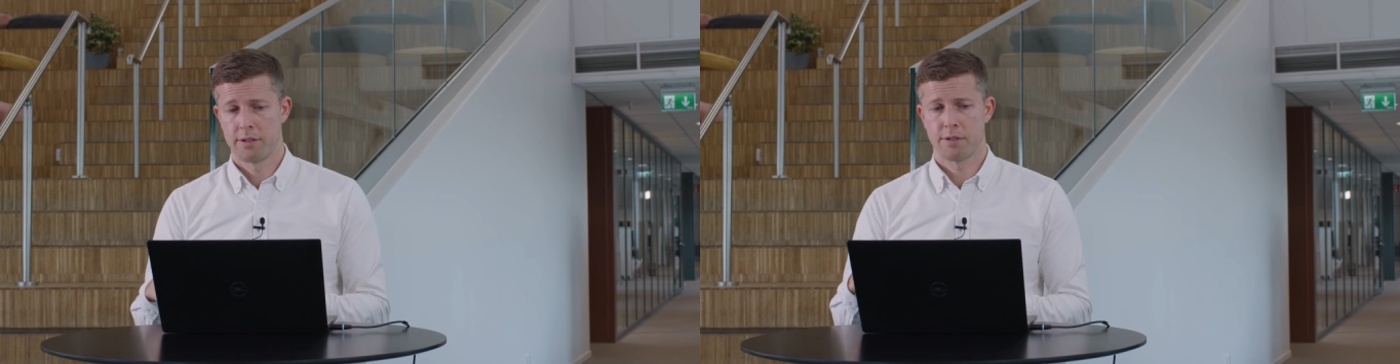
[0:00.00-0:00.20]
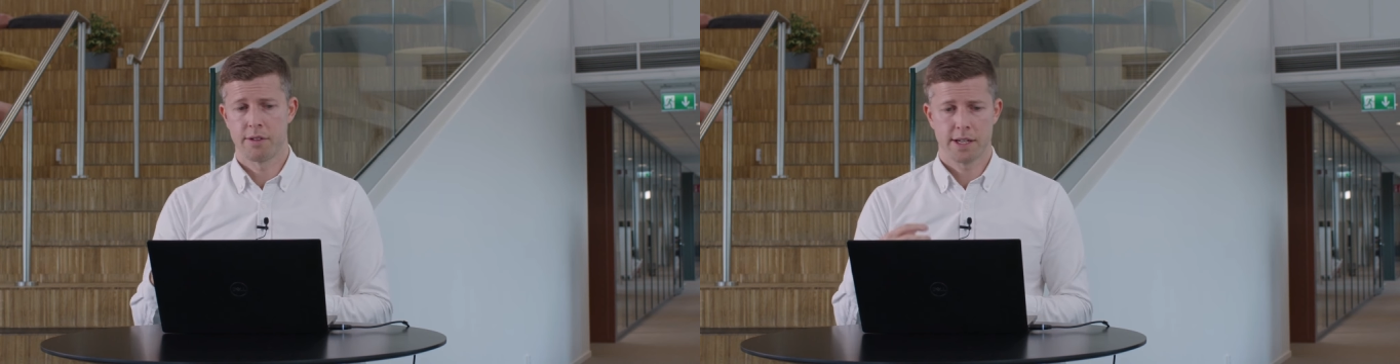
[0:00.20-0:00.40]

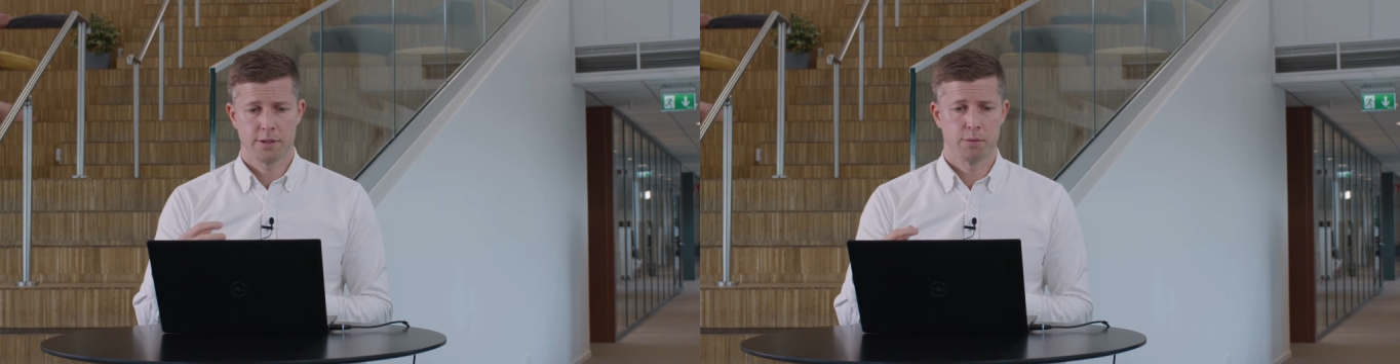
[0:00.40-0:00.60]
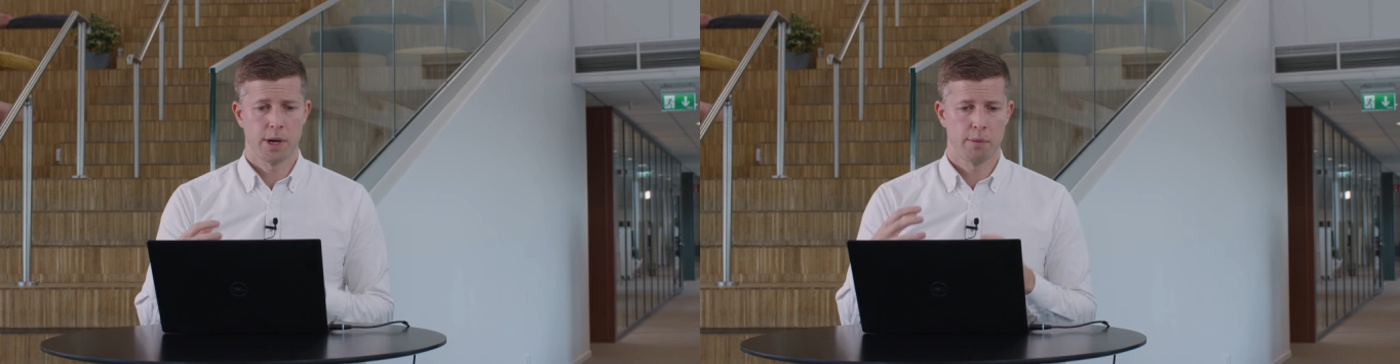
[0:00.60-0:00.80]
So
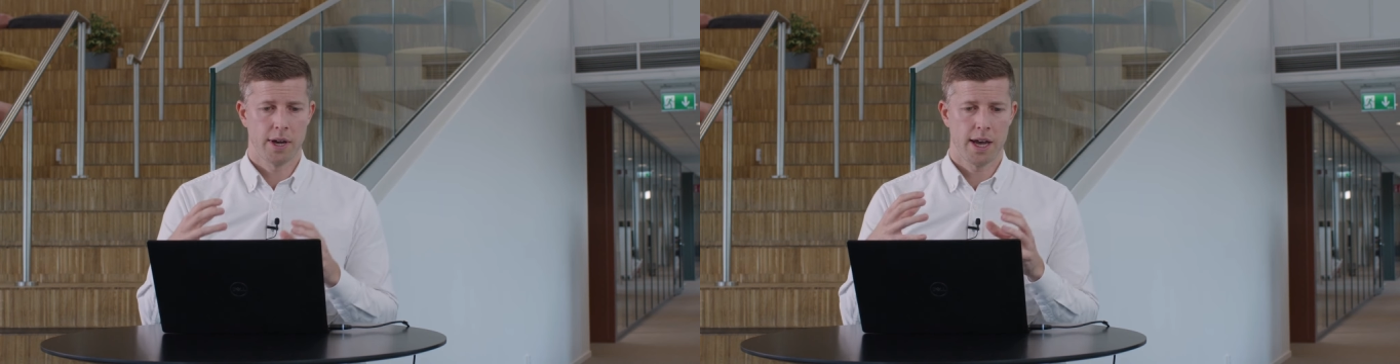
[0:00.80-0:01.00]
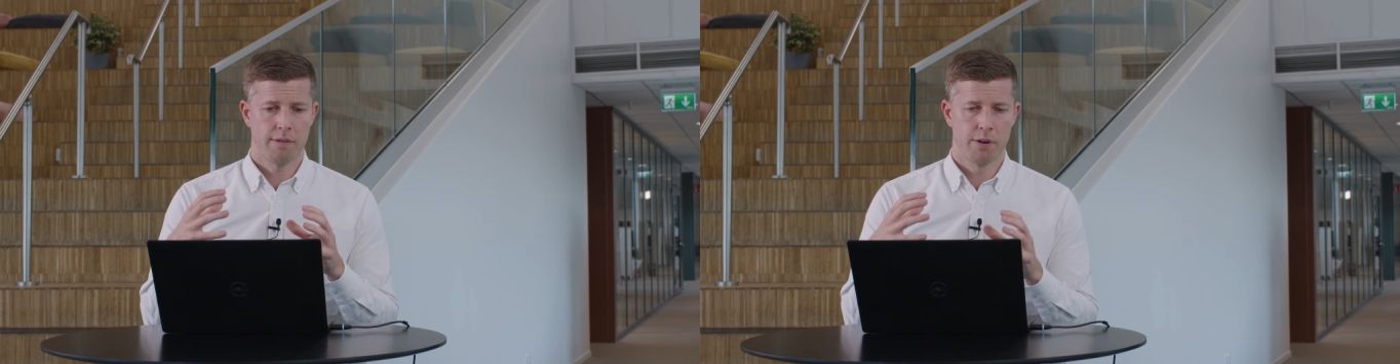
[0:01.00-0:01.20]
that's why we
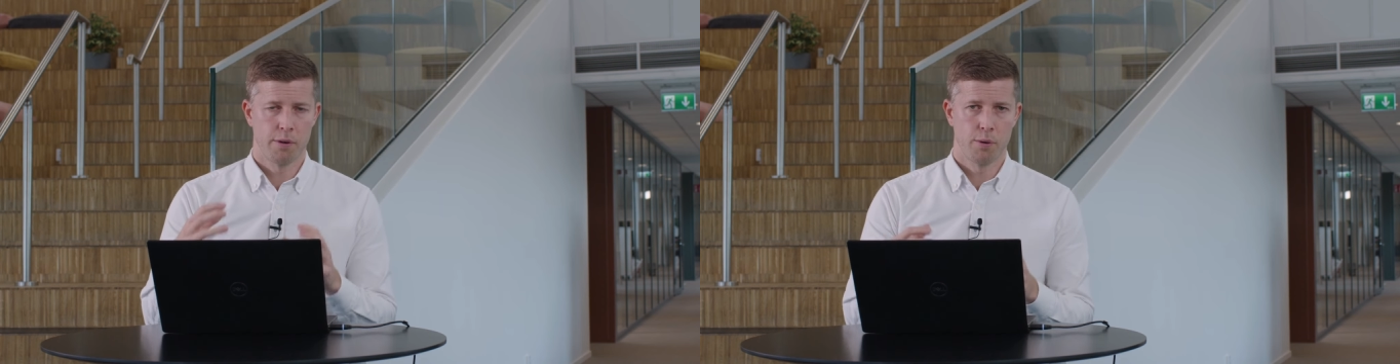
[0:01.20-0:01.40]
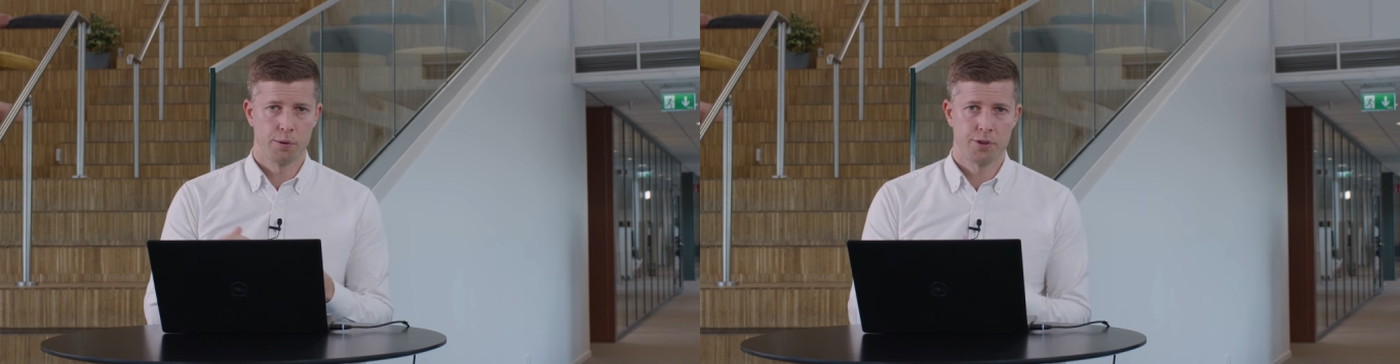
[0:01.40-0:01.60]
have
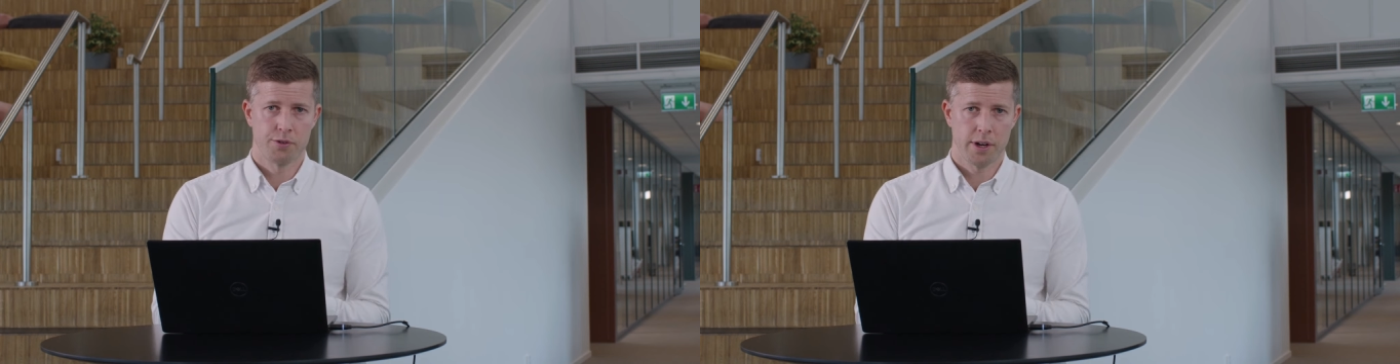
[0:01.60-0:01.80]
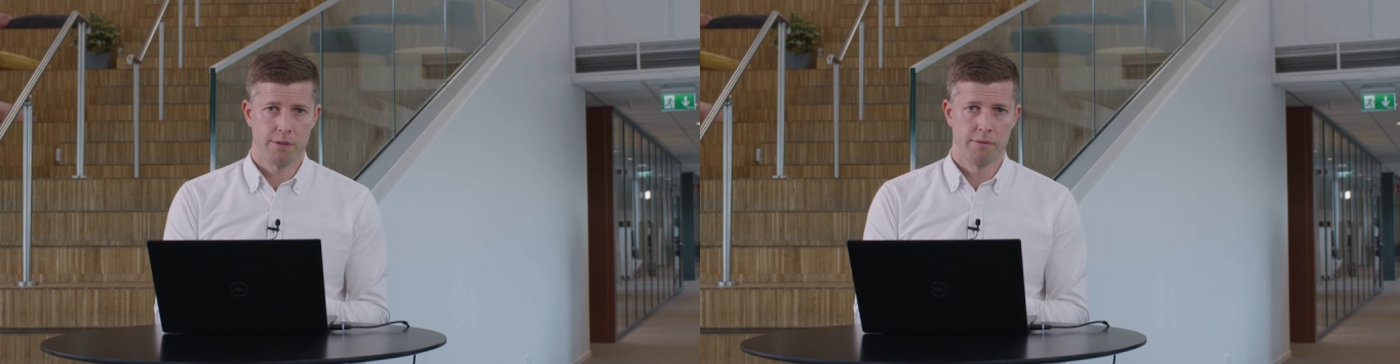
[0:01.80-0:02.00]
our audit
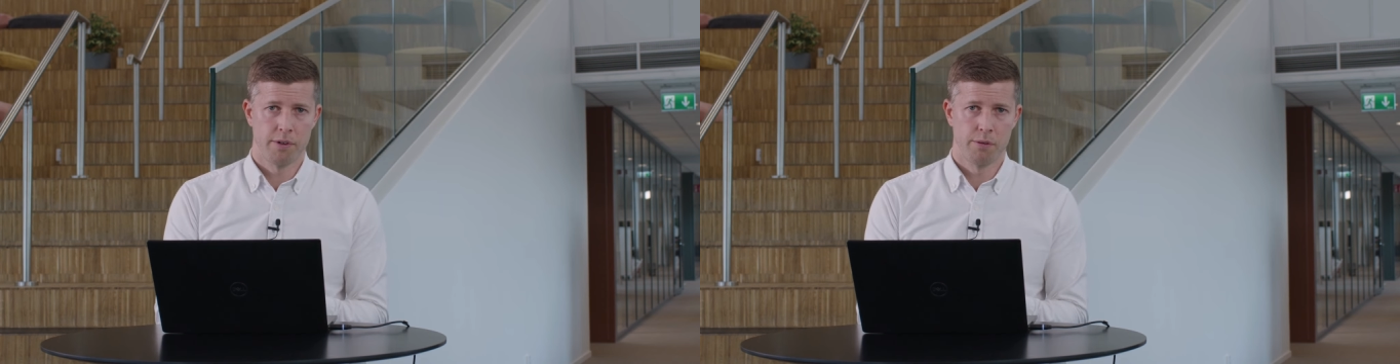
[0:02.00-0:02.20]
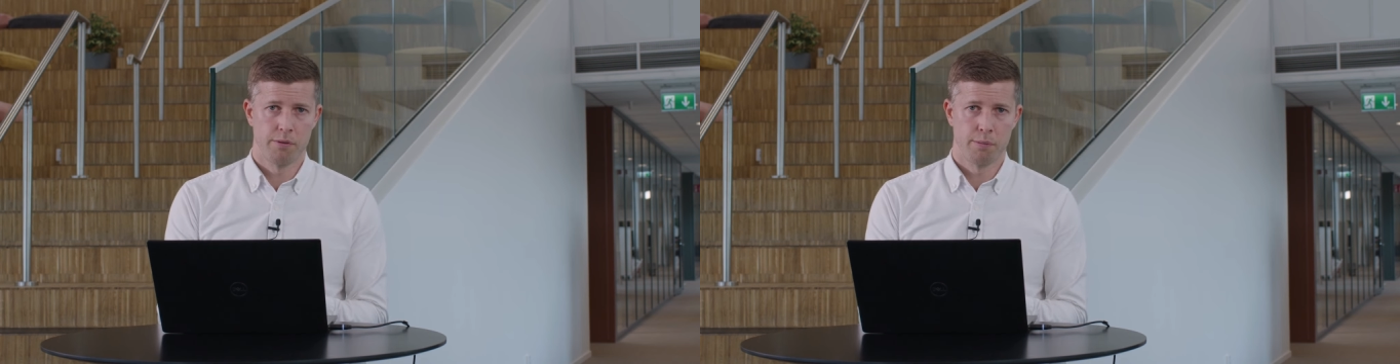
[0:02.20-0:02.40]
trail
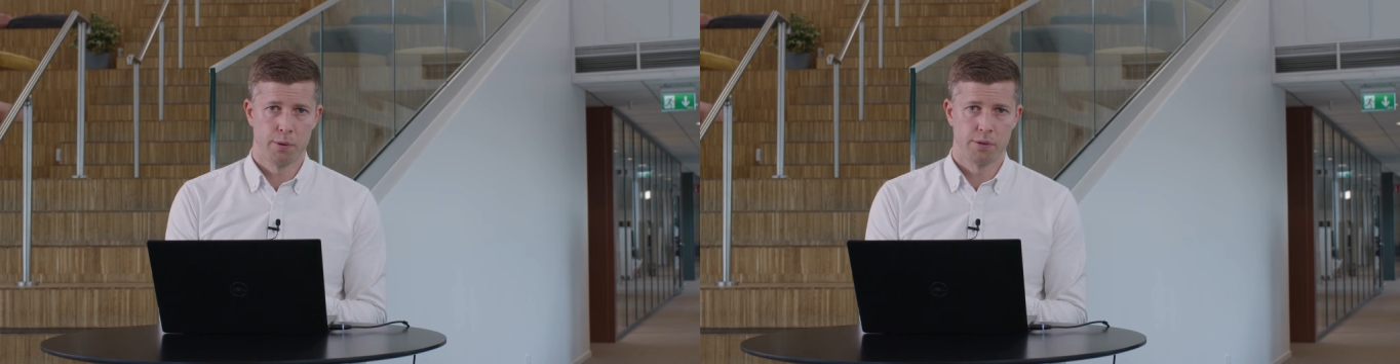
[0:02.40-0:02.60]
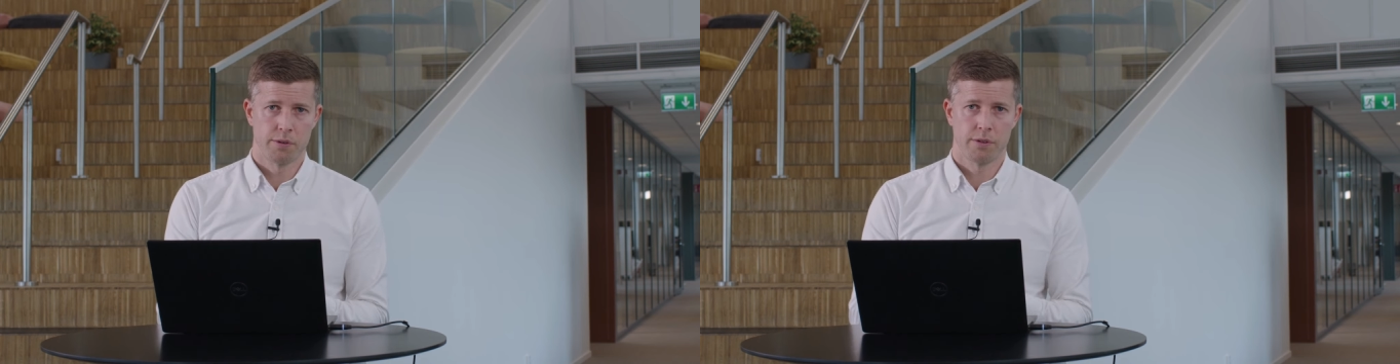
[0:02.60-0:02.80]
review
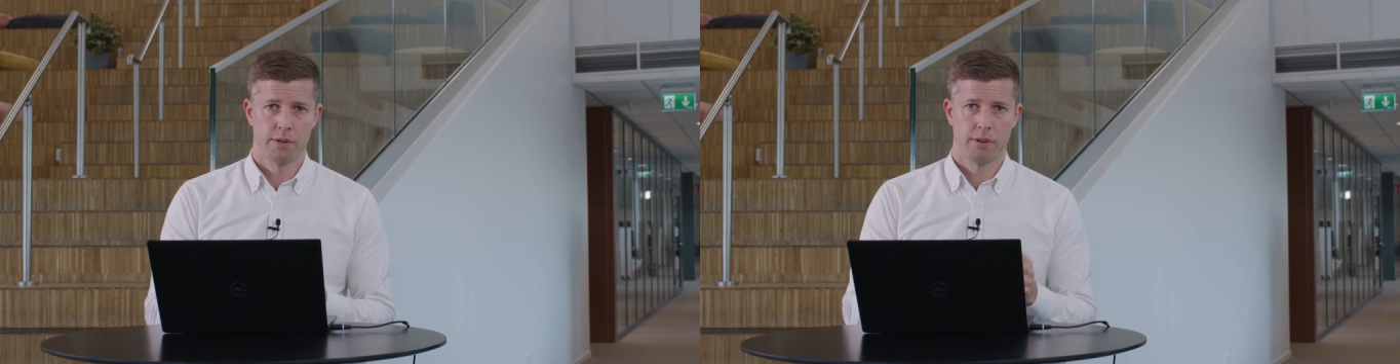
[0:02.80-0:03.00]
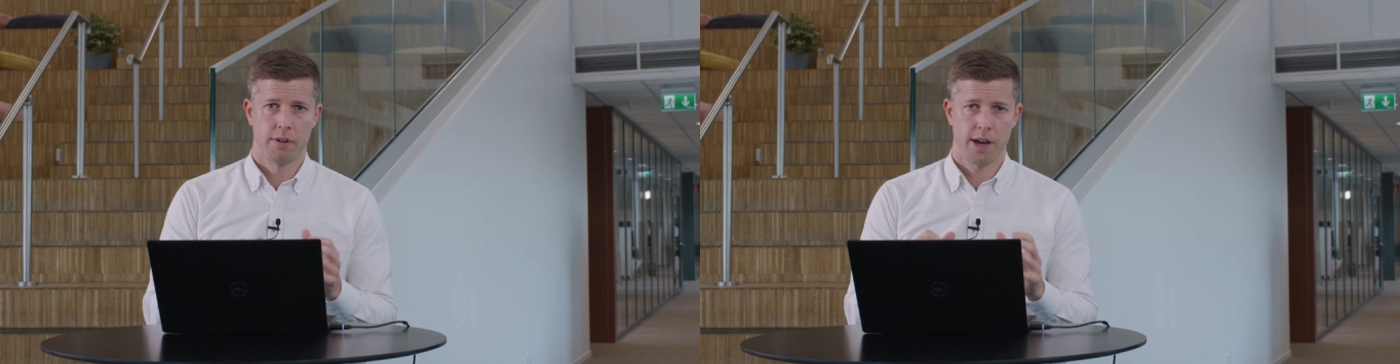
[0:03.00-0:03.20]

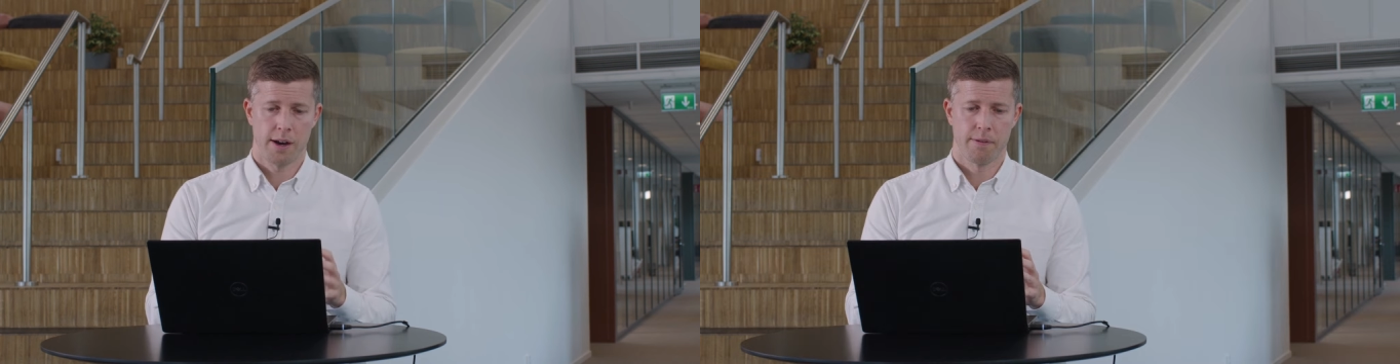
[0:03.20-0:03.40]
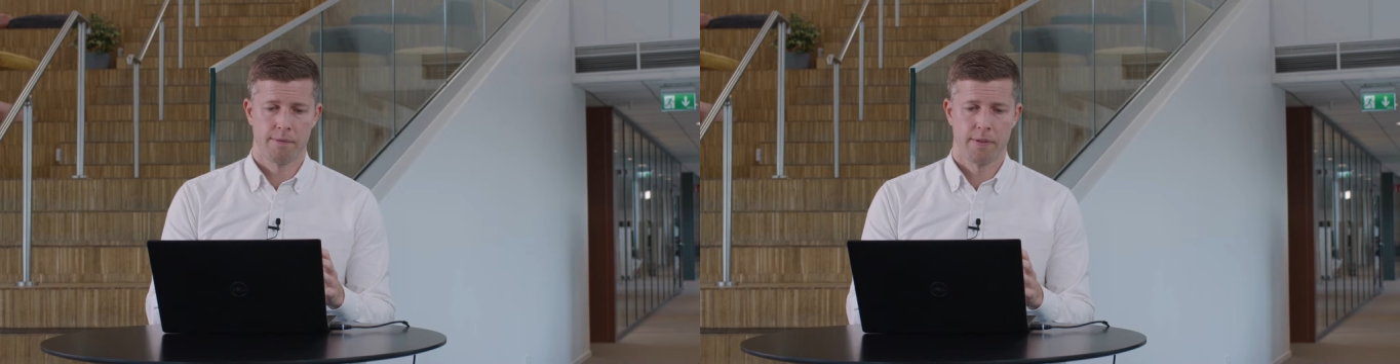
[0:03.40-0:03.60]
report here.